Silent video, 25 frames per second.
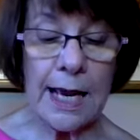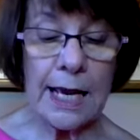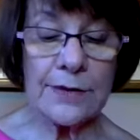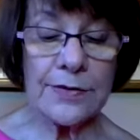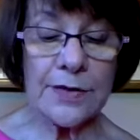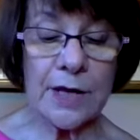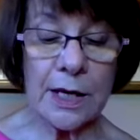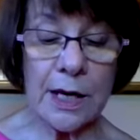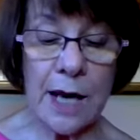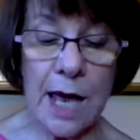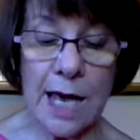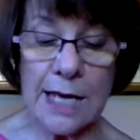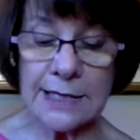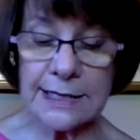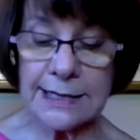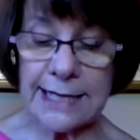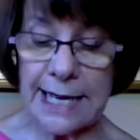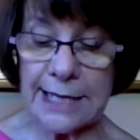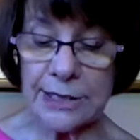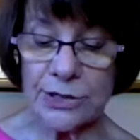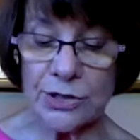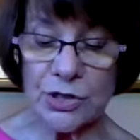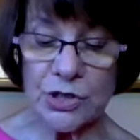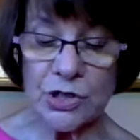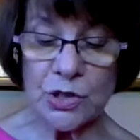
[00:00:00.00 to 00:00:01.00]
in the Los
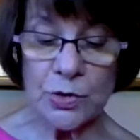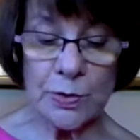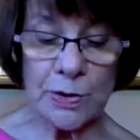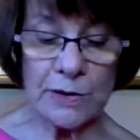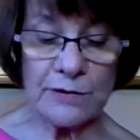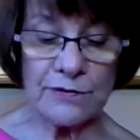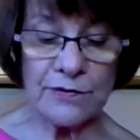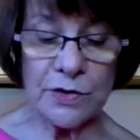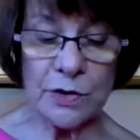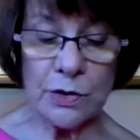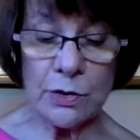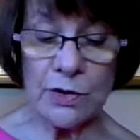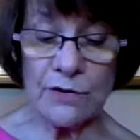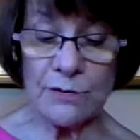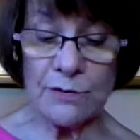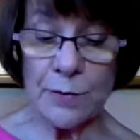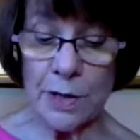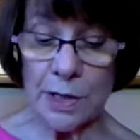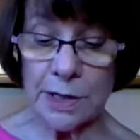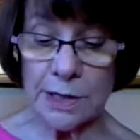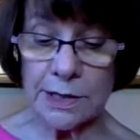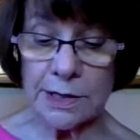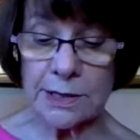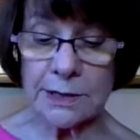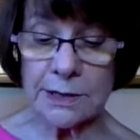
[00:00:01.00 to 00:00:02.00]
Angeles Review of
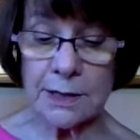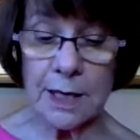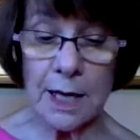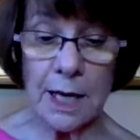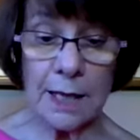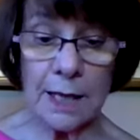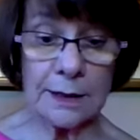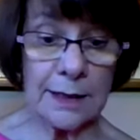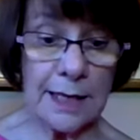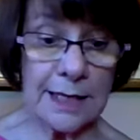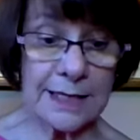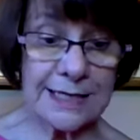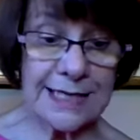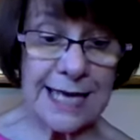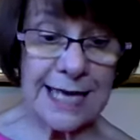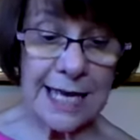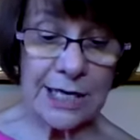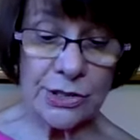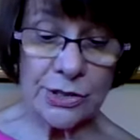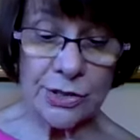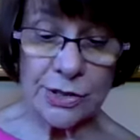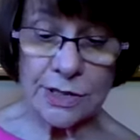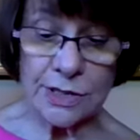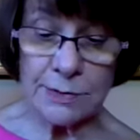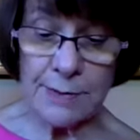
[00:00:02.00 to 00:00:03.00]
Books, Los
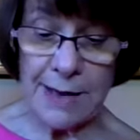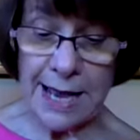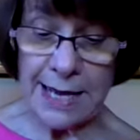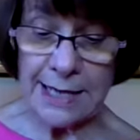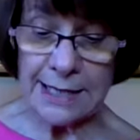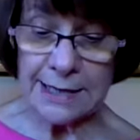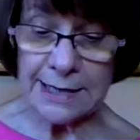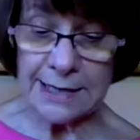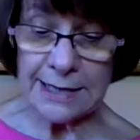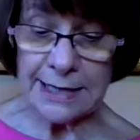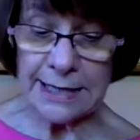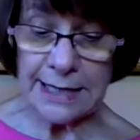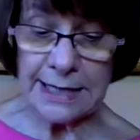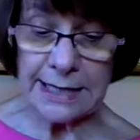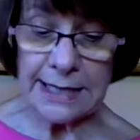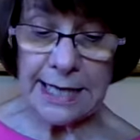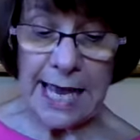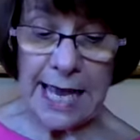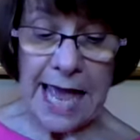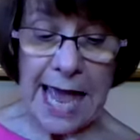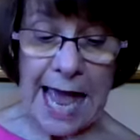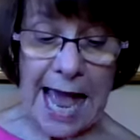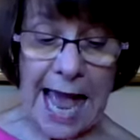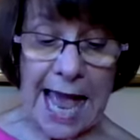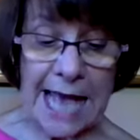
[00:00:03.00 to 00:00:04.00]
Angeles Magazine,
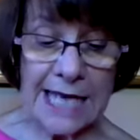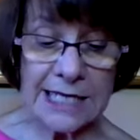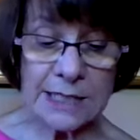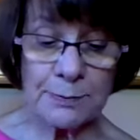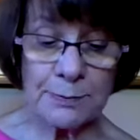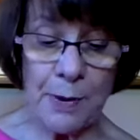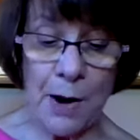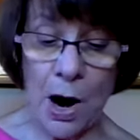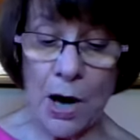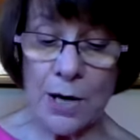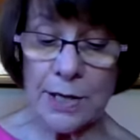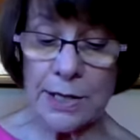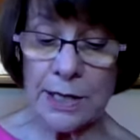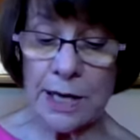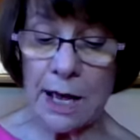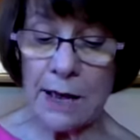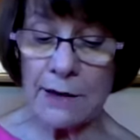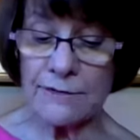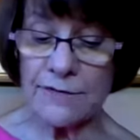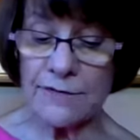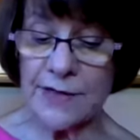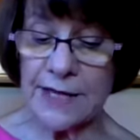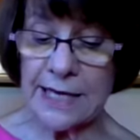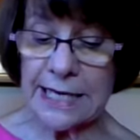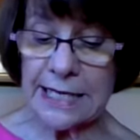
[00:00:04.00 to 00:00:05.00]
as part
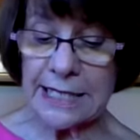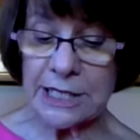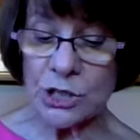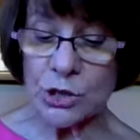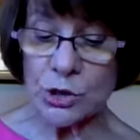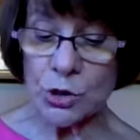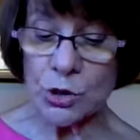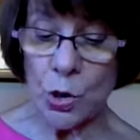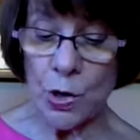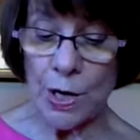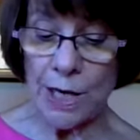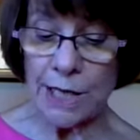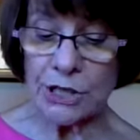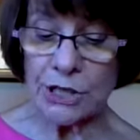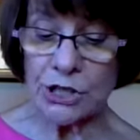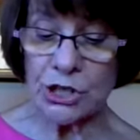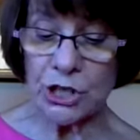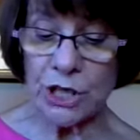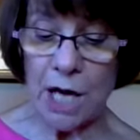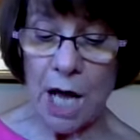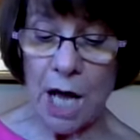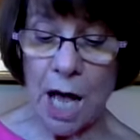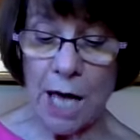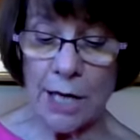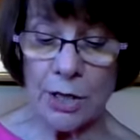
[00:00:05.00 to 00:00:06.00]
of the historic
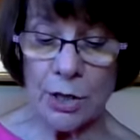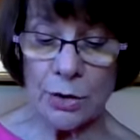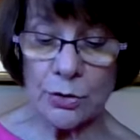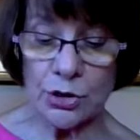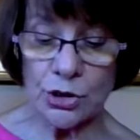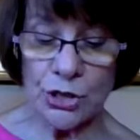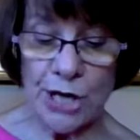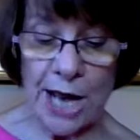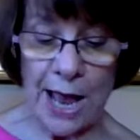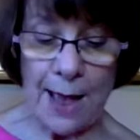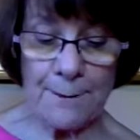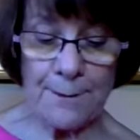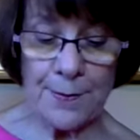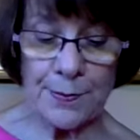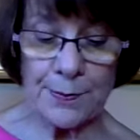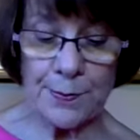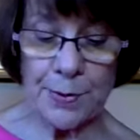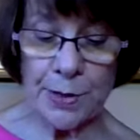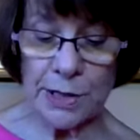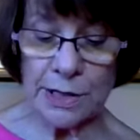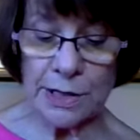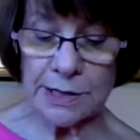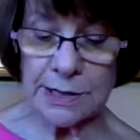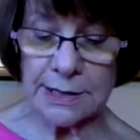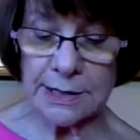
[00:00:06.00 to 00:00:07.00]
Chicano
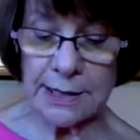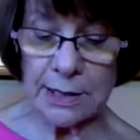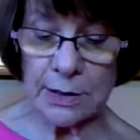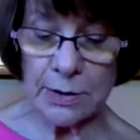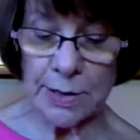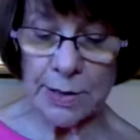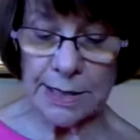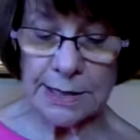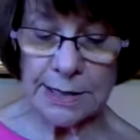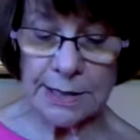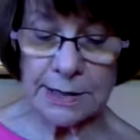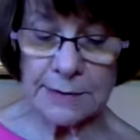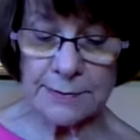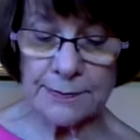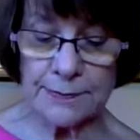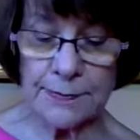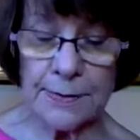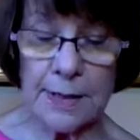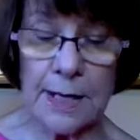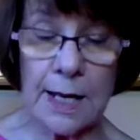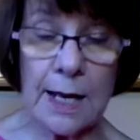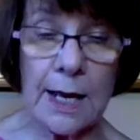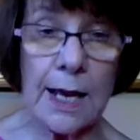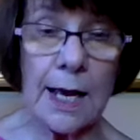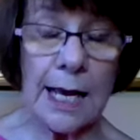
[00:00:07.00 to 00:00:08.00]
chapbook series.
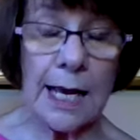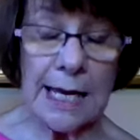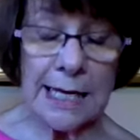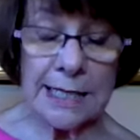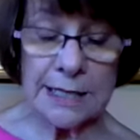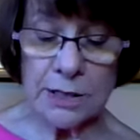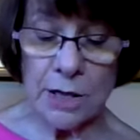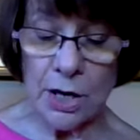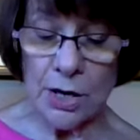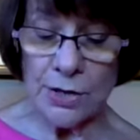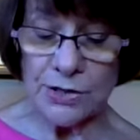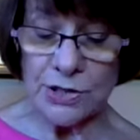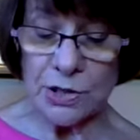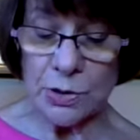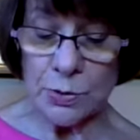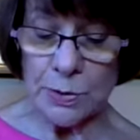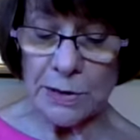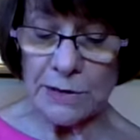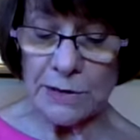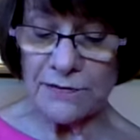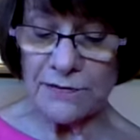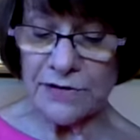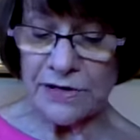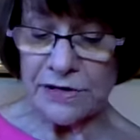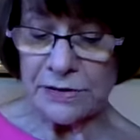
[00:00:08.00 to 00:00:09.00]
He's also
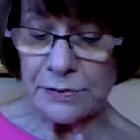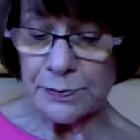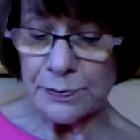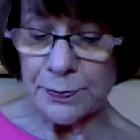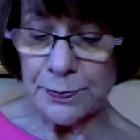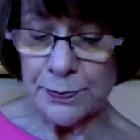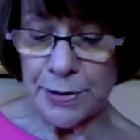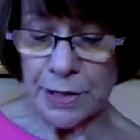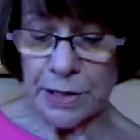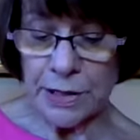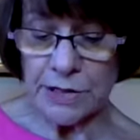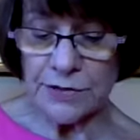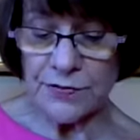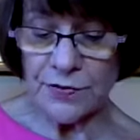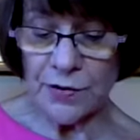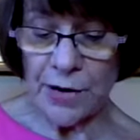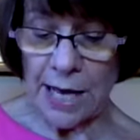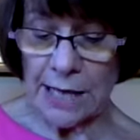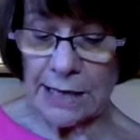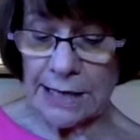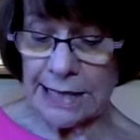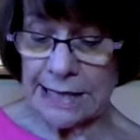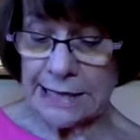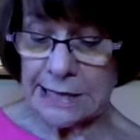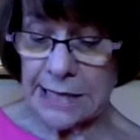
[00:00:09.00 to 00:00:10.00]
reviewed books for
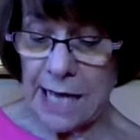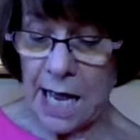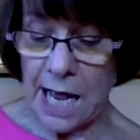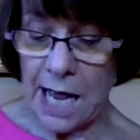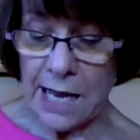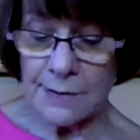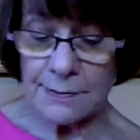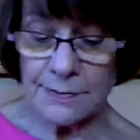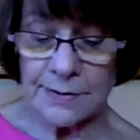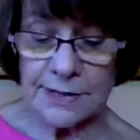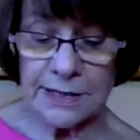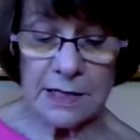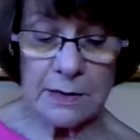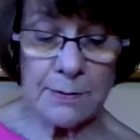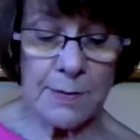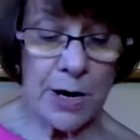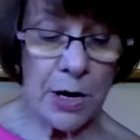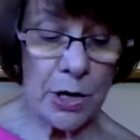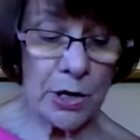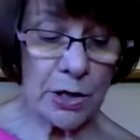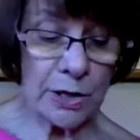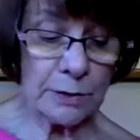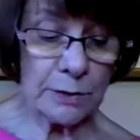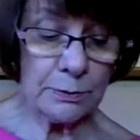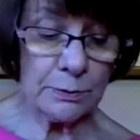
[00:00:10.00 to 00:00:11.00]
LA Times, the
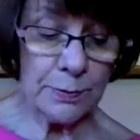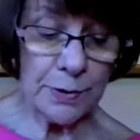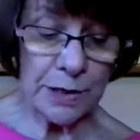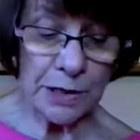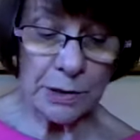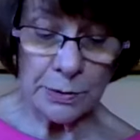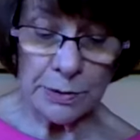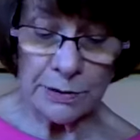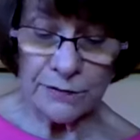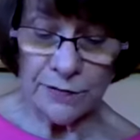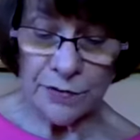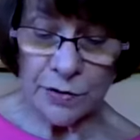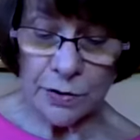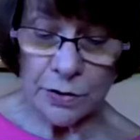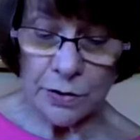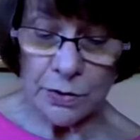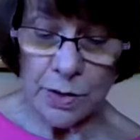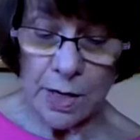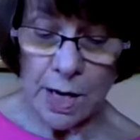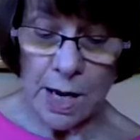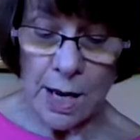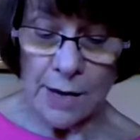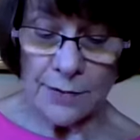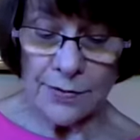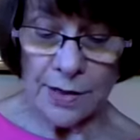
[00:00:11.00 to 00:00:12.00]
American Book Review,
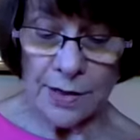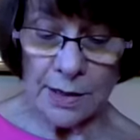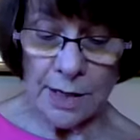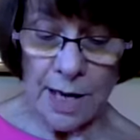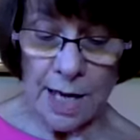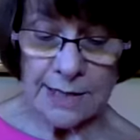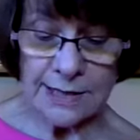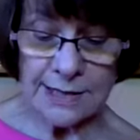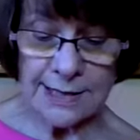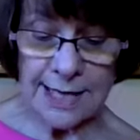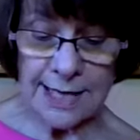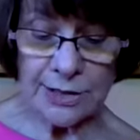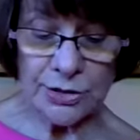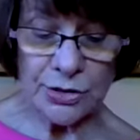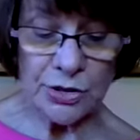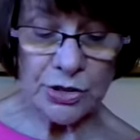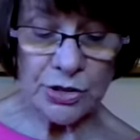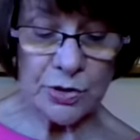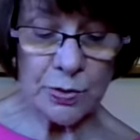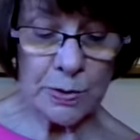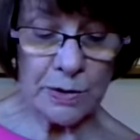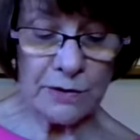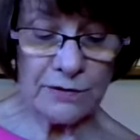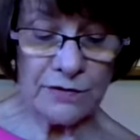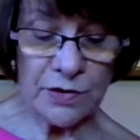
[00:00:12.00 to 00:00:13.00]
the Los
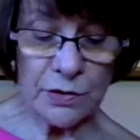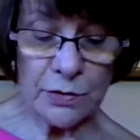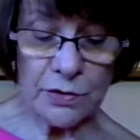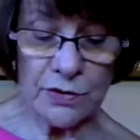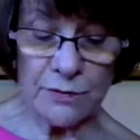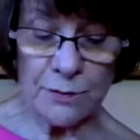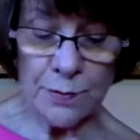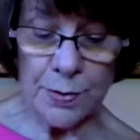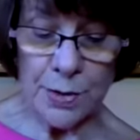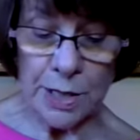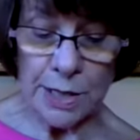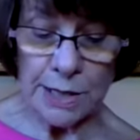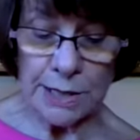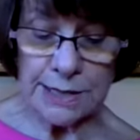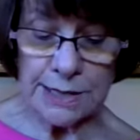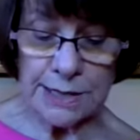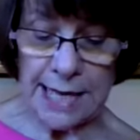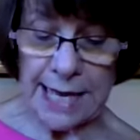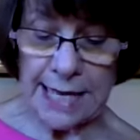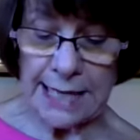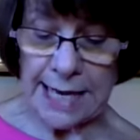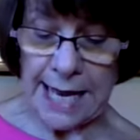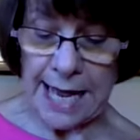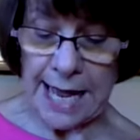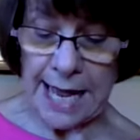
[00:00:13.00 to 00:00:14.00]
Angeles Review of Books,
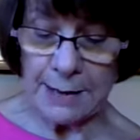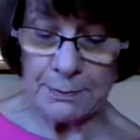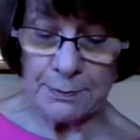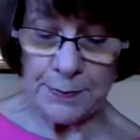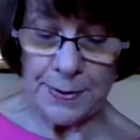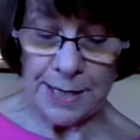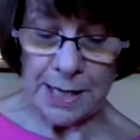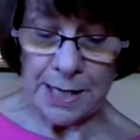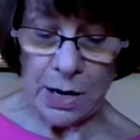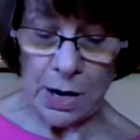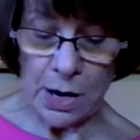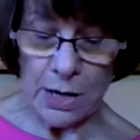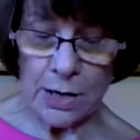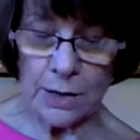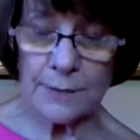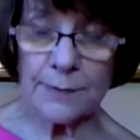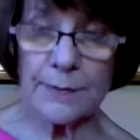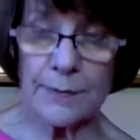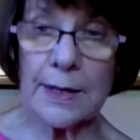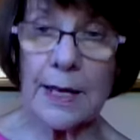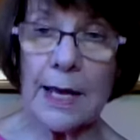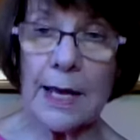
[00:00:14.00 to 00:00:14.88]
and NPR.